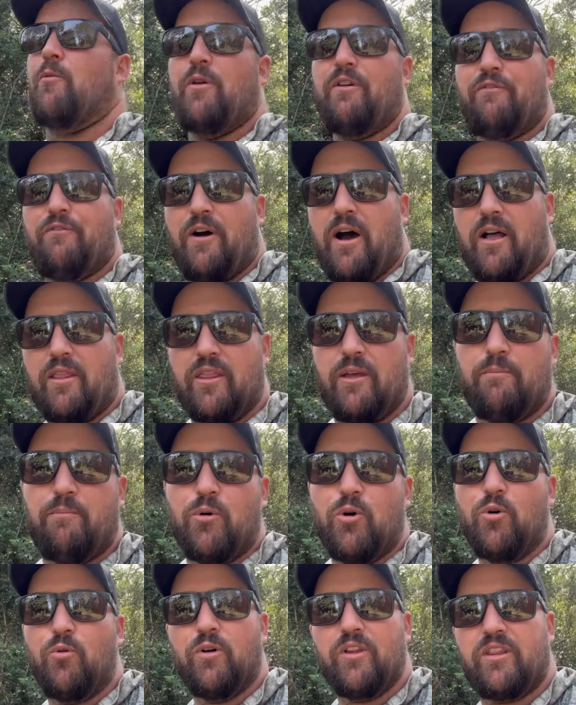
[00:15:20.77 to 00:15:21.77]
we found the
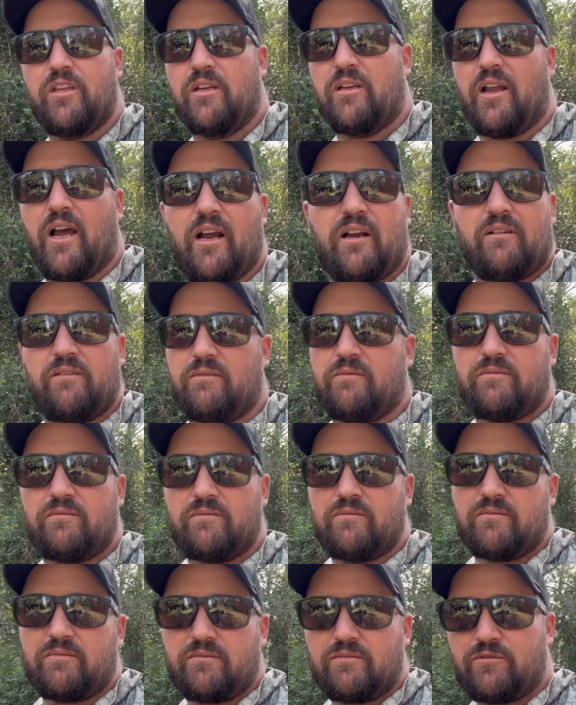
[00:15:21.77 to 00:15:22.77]
bull within like
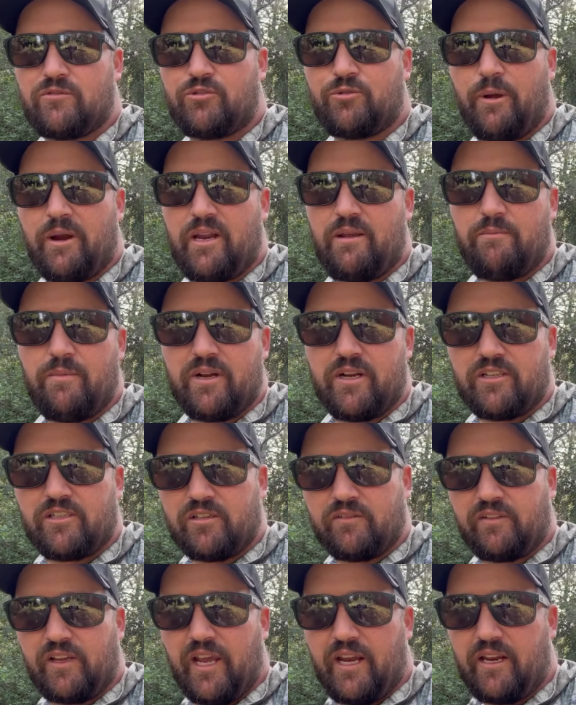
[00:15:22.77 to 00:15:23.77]
20 minutes
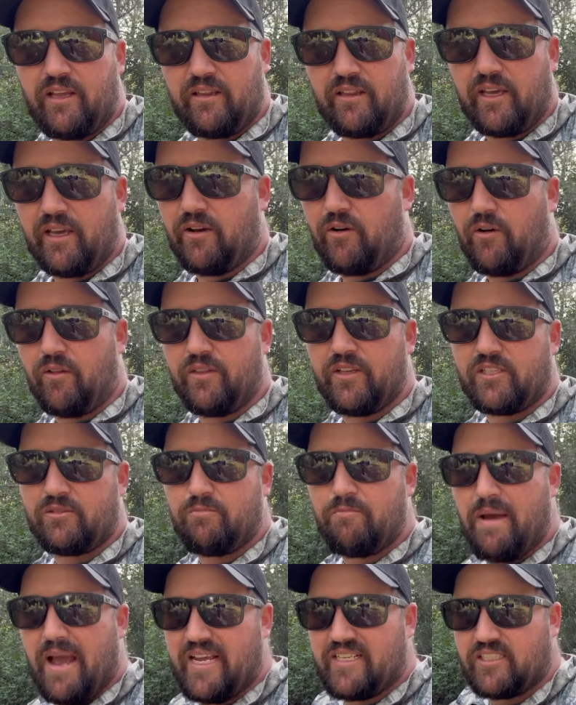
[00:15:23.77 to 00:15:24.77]
of getting there on this
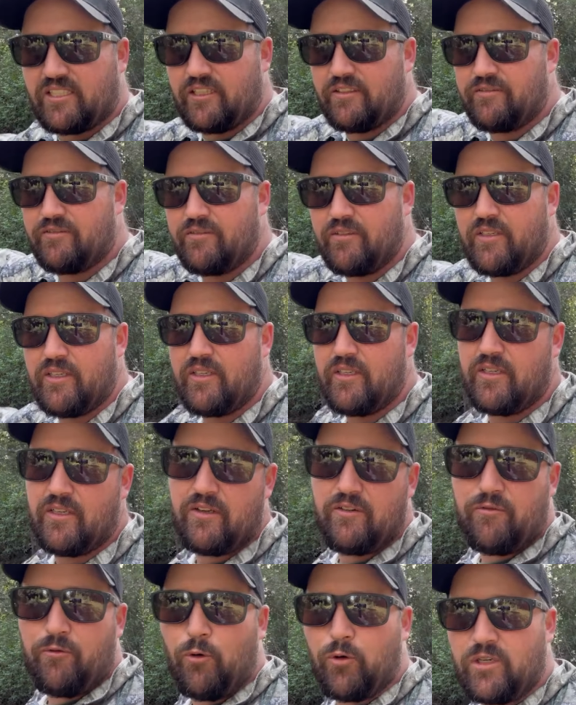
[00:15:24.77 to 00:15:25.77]
massive
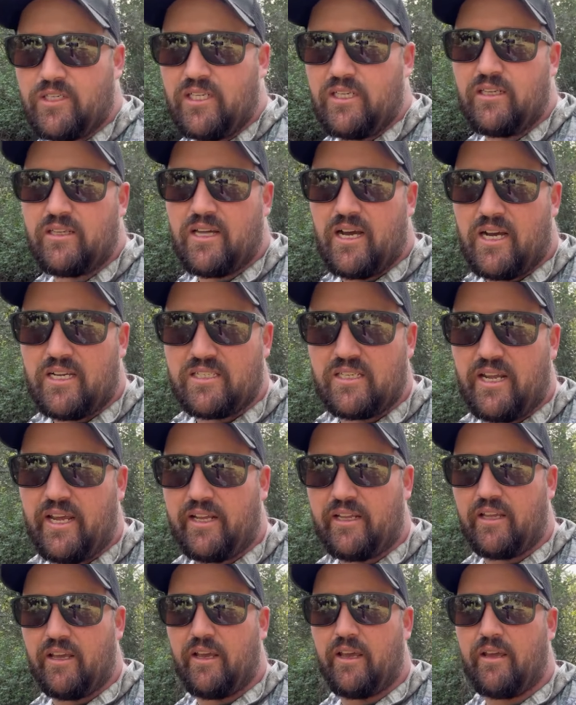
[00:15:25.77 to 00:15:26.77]
14,000
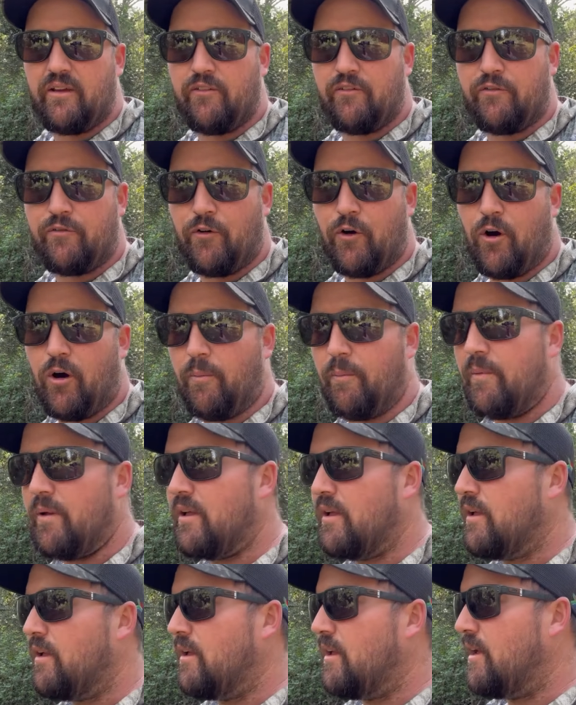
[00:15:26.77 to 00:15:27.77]
hectare farm.
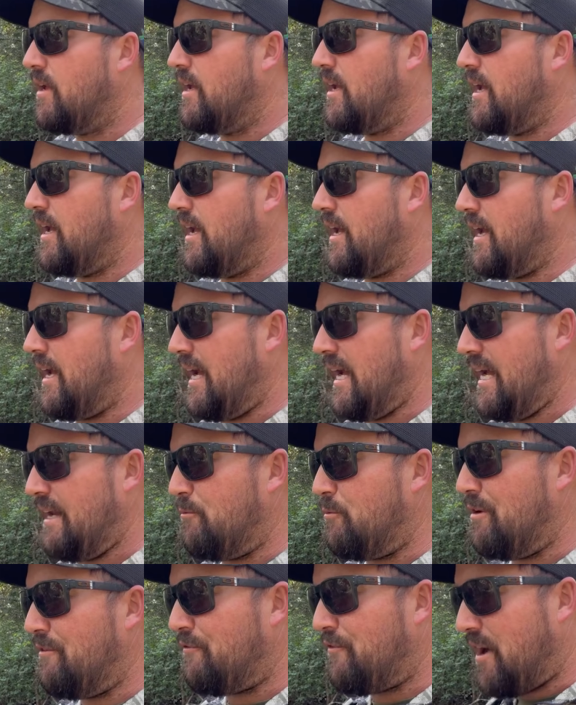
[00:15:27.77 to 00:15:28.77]
And
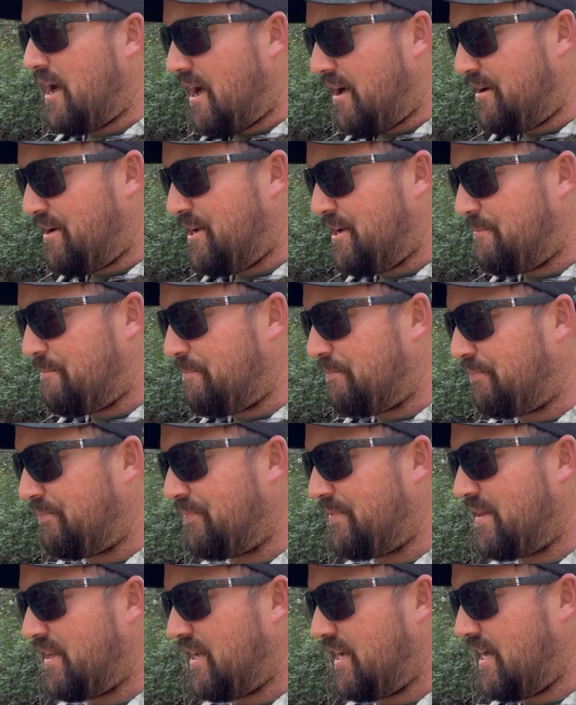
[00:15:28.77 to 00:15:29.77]
we found him
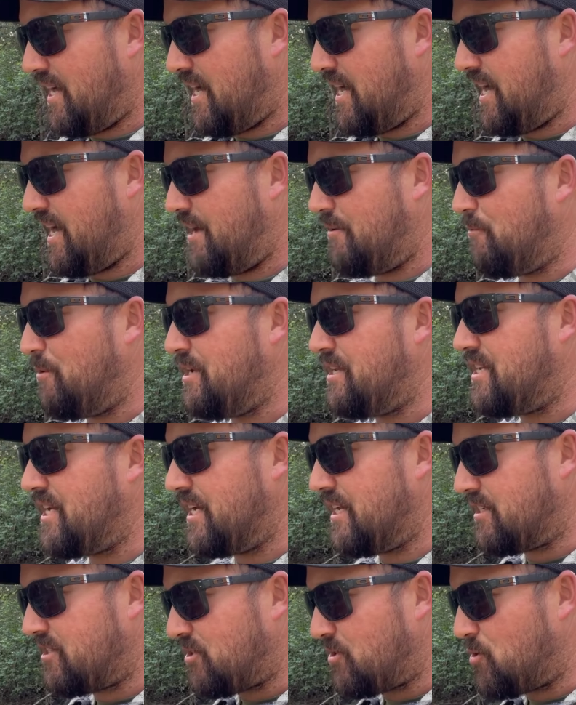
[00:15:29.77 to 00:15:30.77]
and we did
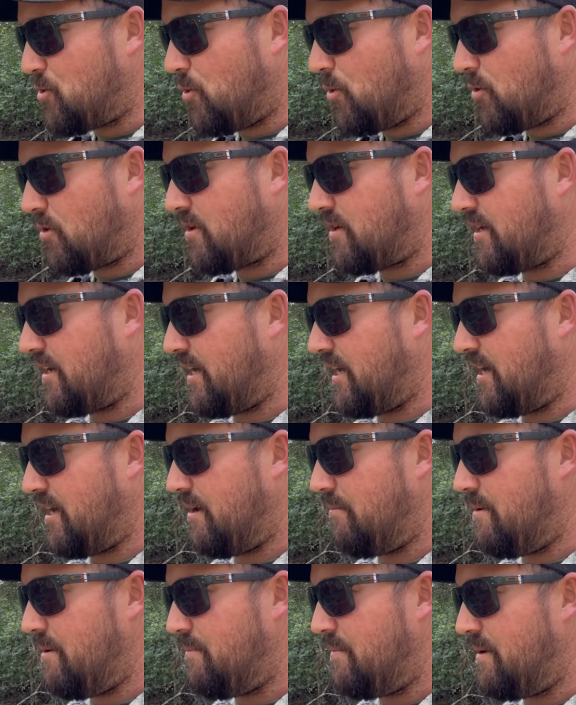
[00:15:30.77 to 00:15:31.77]
a stalk. And I
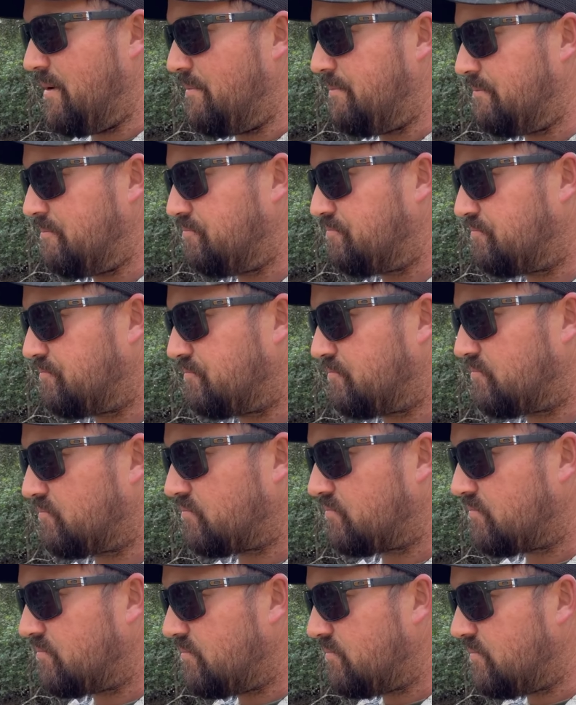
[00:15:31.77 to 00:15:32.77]
remember
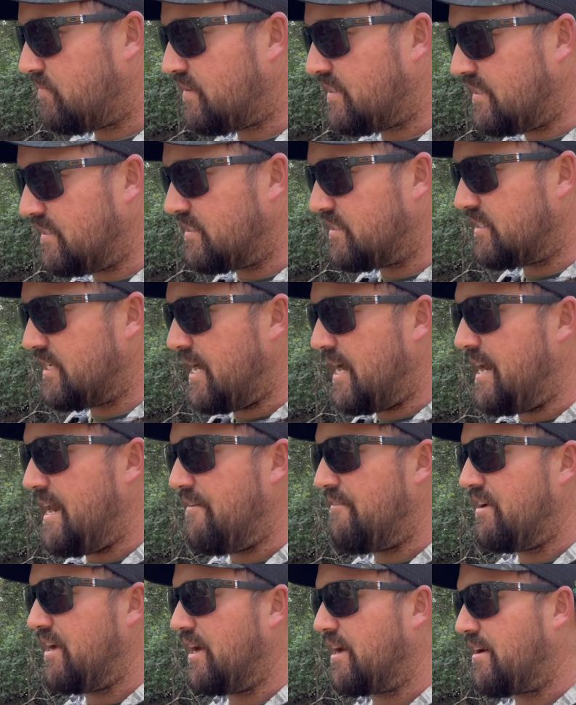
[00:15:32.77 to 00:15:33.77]
Stan
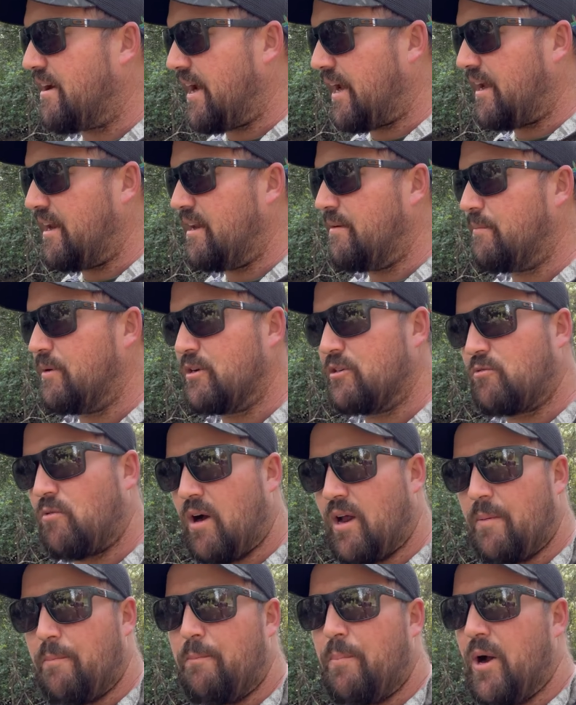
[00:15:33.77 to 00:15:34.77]
having a crack at him. It was
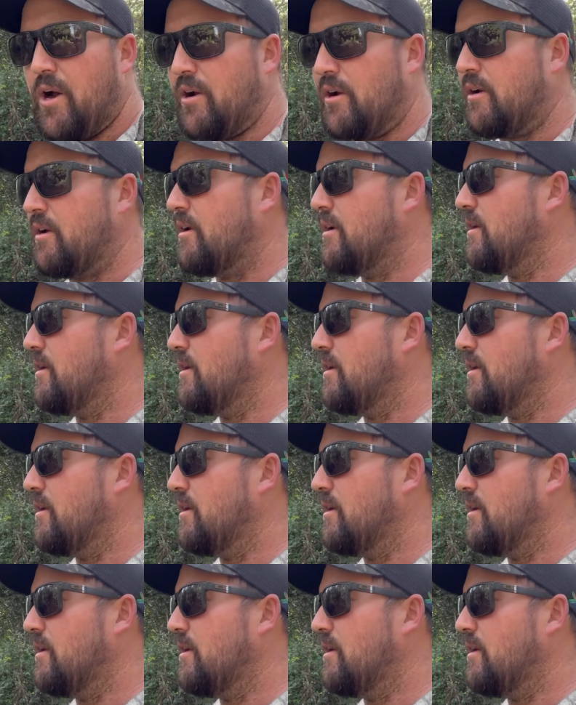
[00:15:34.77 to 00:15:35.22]
quite a poke.